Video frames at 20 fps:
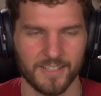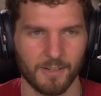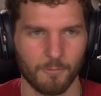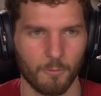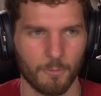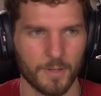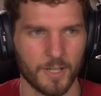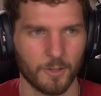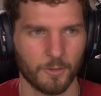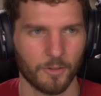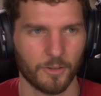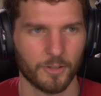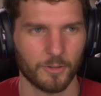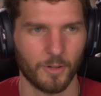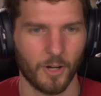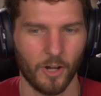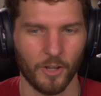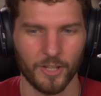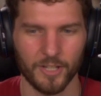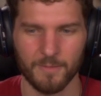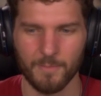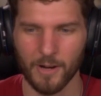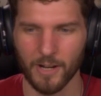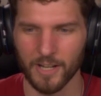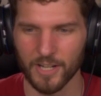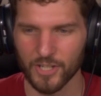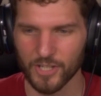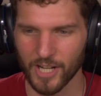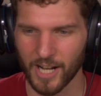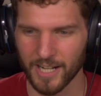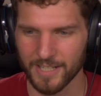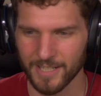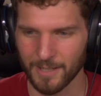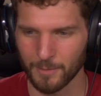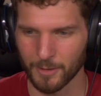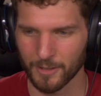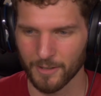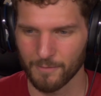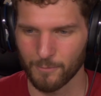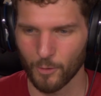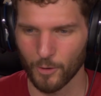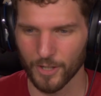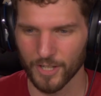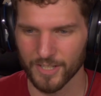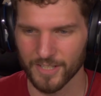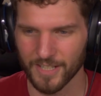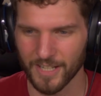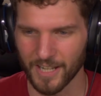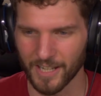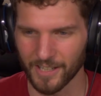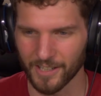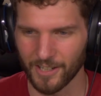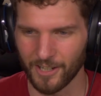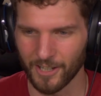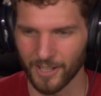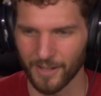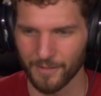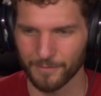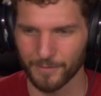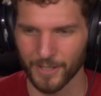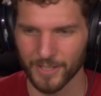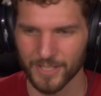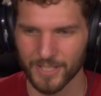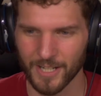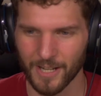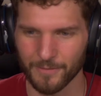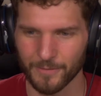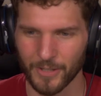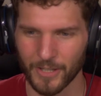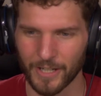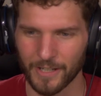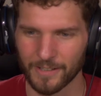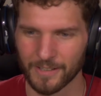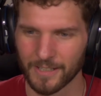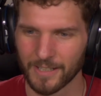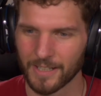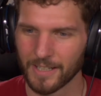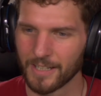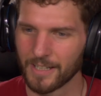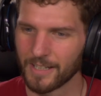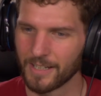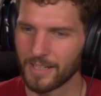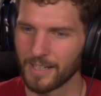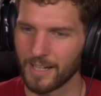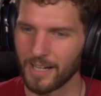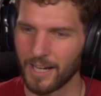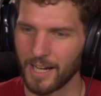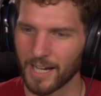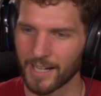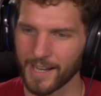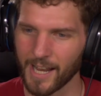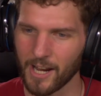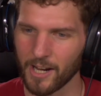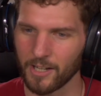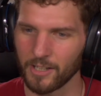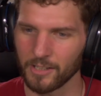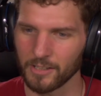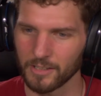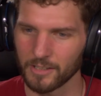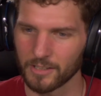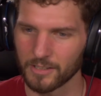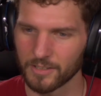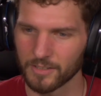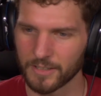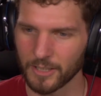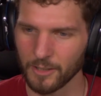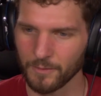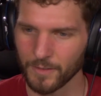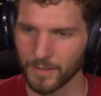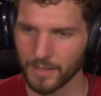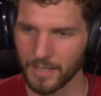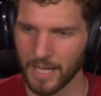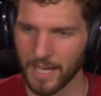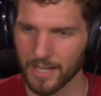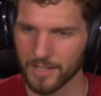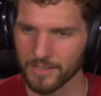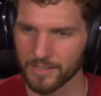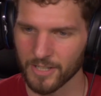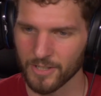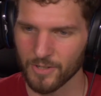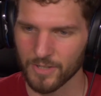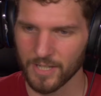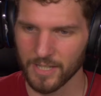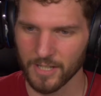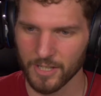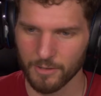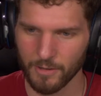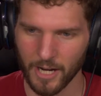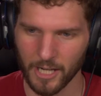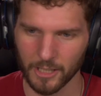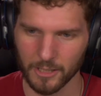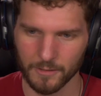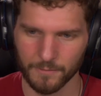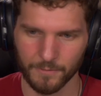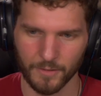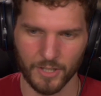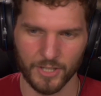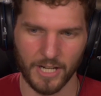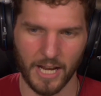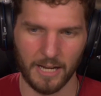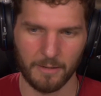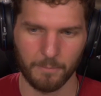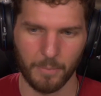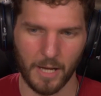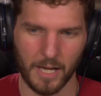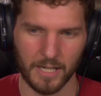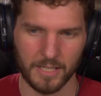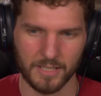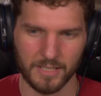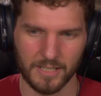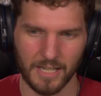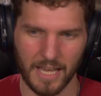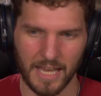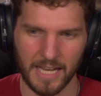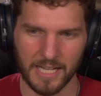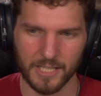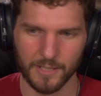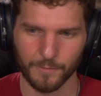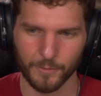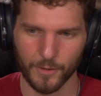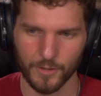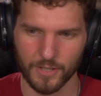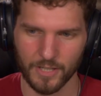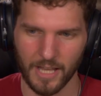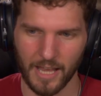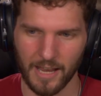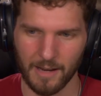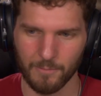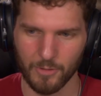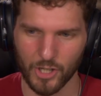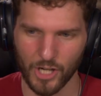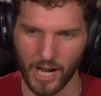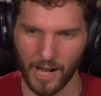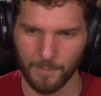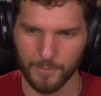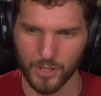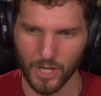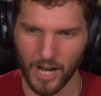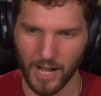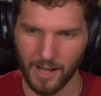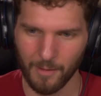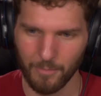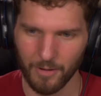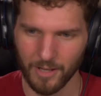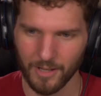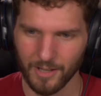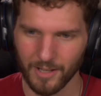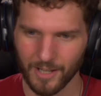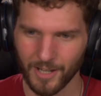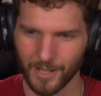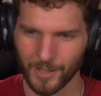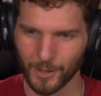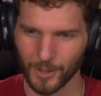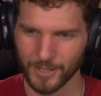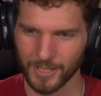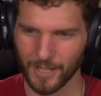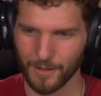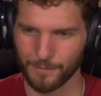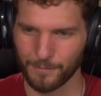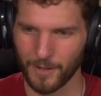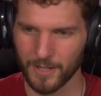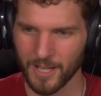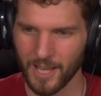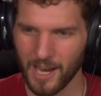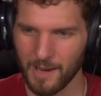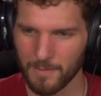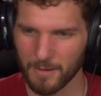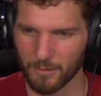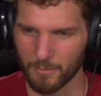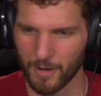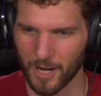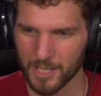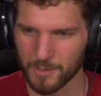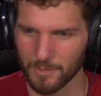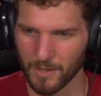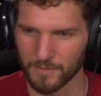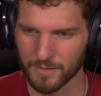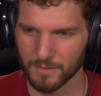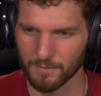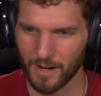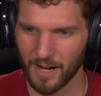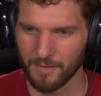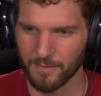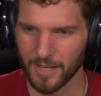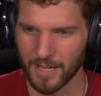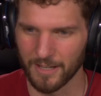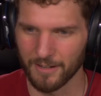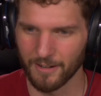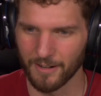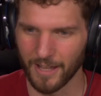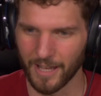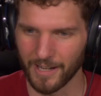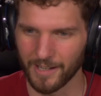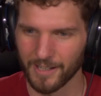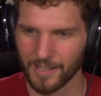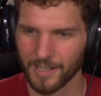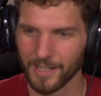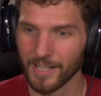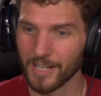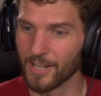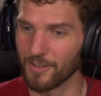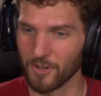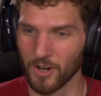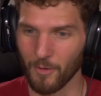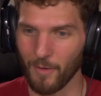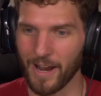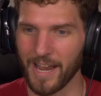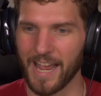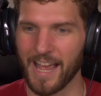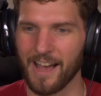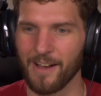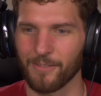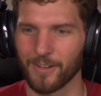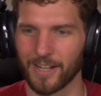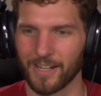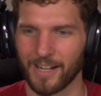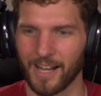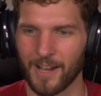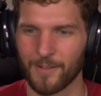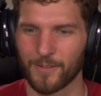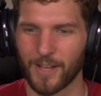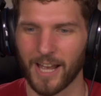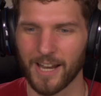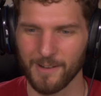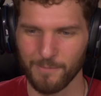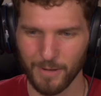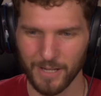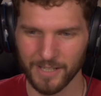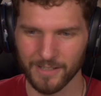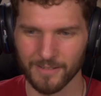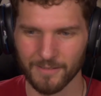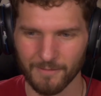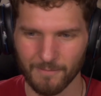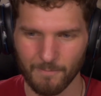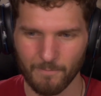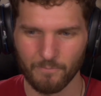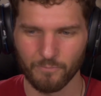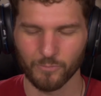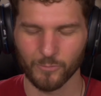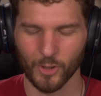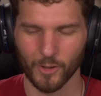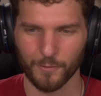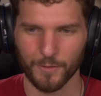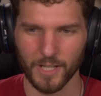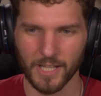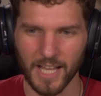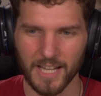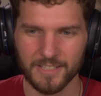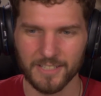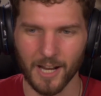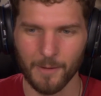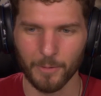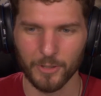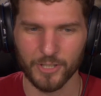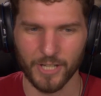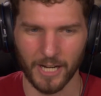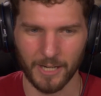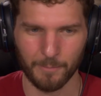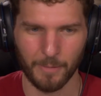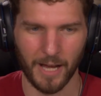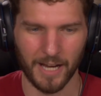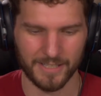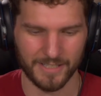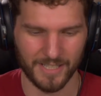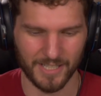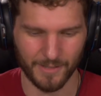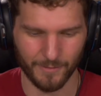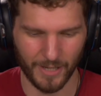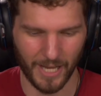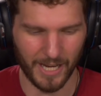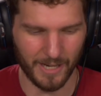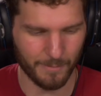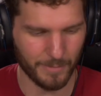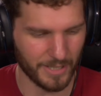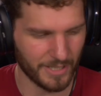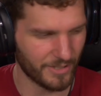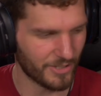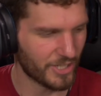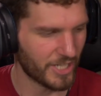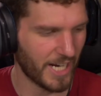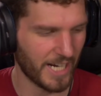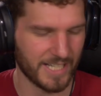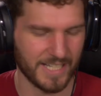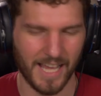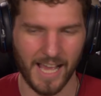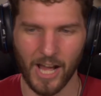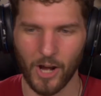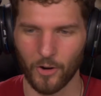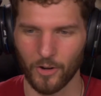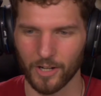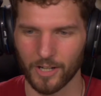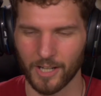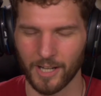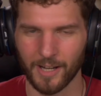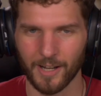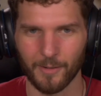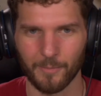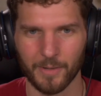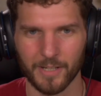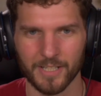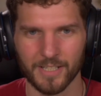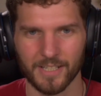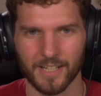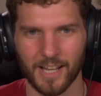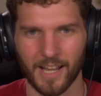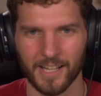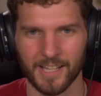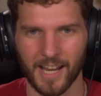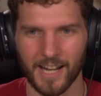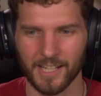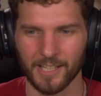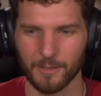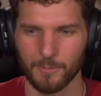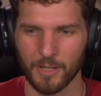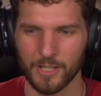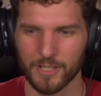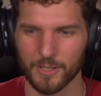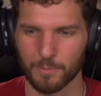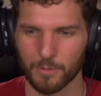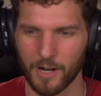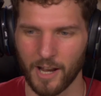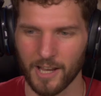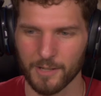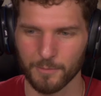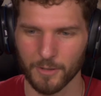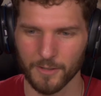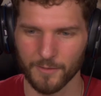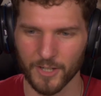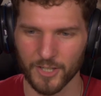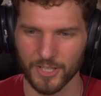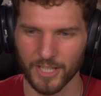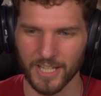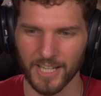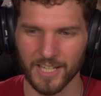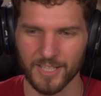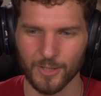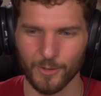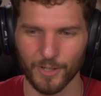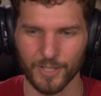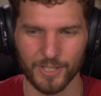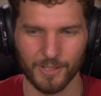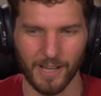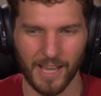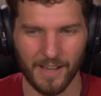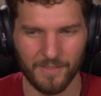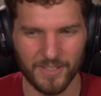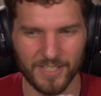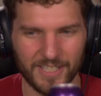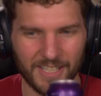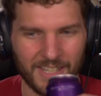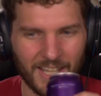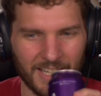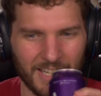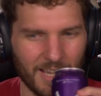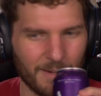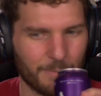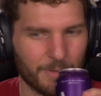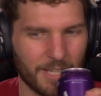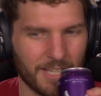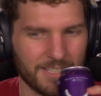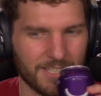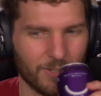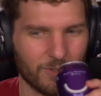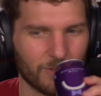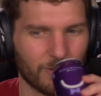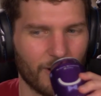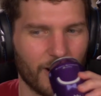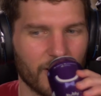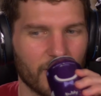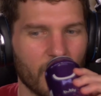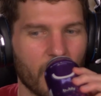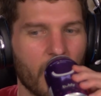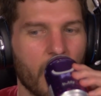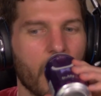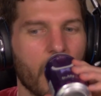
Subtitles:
And we'll be going through all the community shots. I'm looking forward to seeing all that fun stuff in there. Kyle Silva asked, did you see the trailer for Jackbox 8's first game, Job Job? Looks like a fun game that reminds me of Survive the Internet. No, I haven't. I've kind of been, for the last couple of Jackboxes, I've kind of been checked out. And I kind of like being surprised when I eventually get to it. So I haven't seen that yet, but that sounds great.